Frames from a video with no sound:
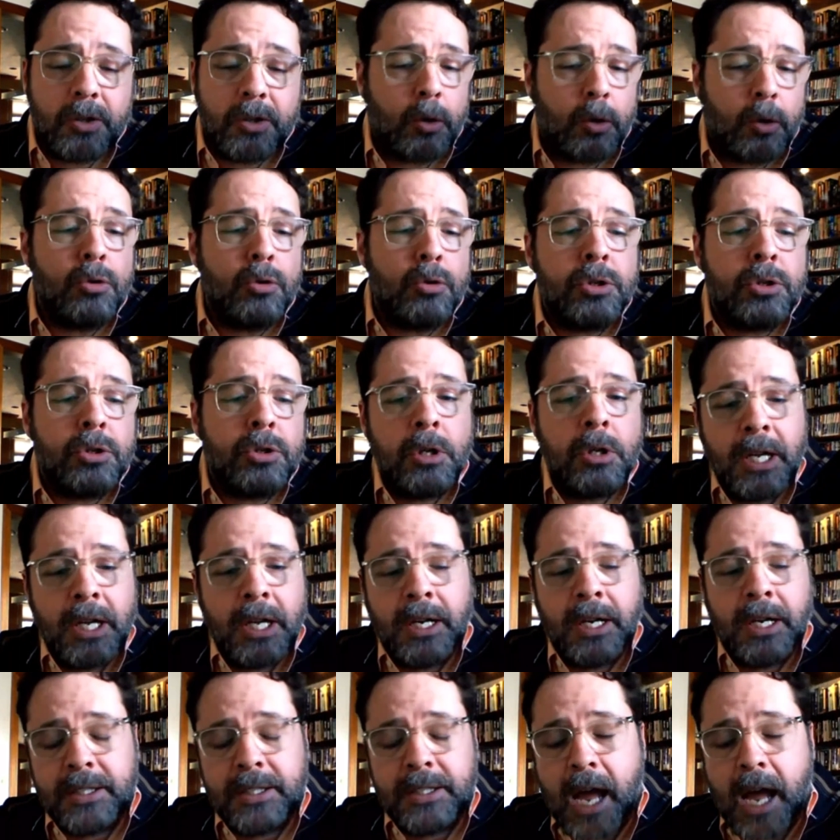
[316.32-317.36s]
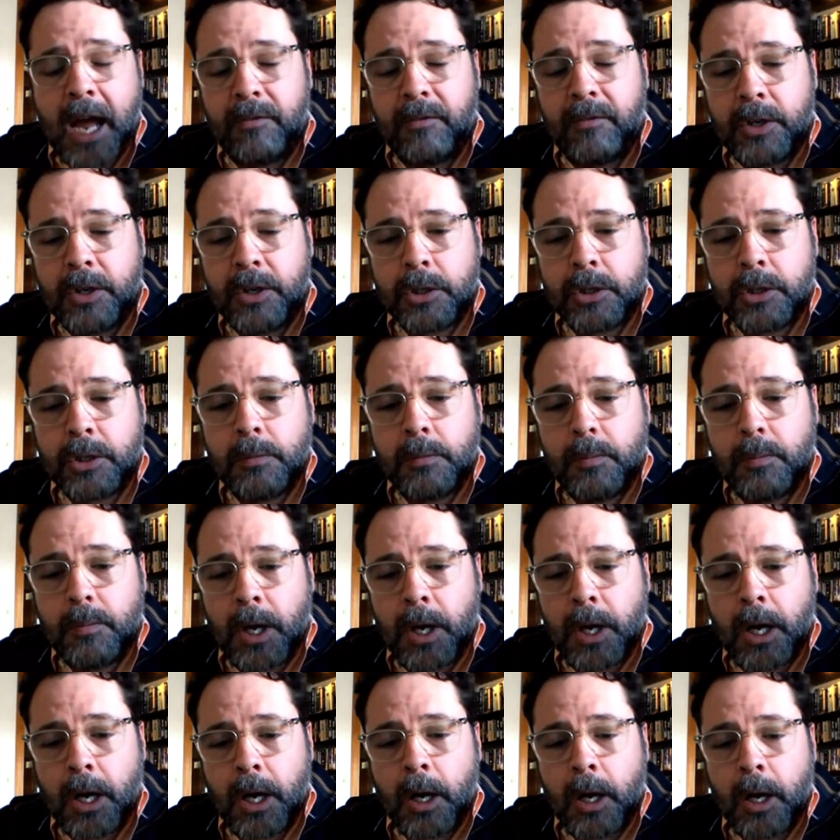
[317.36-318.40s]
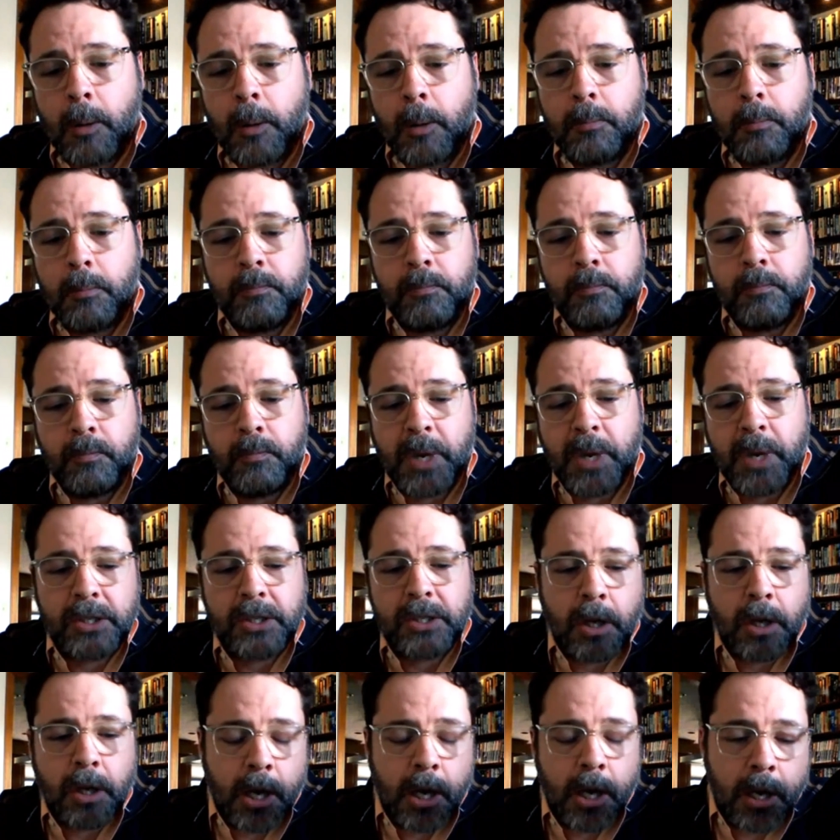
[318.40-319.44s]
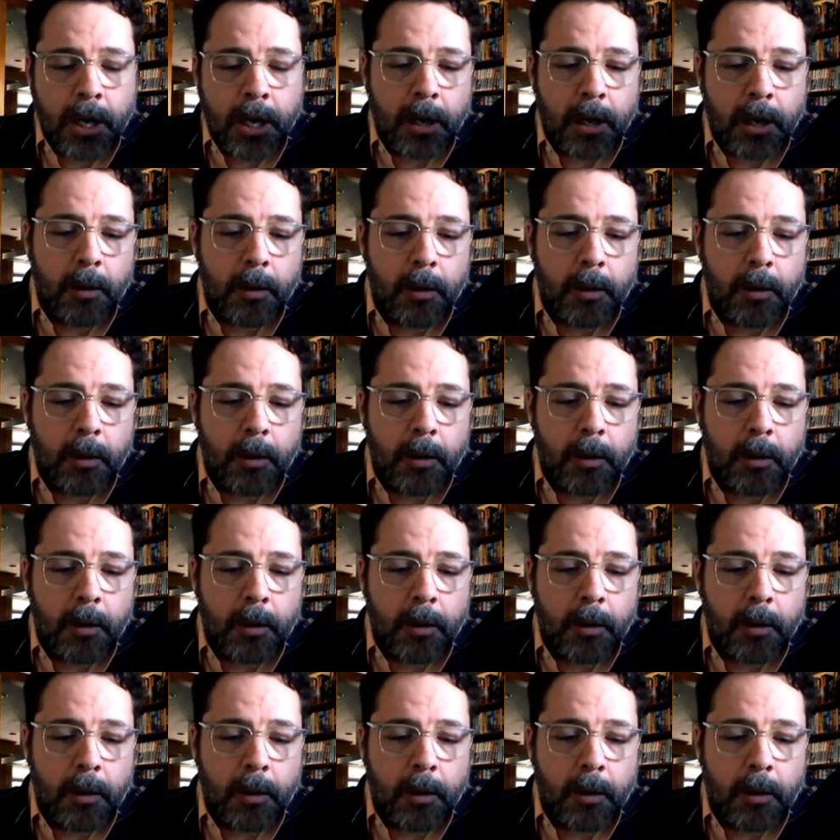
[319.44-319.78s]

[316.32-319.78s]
solution in XactVision based on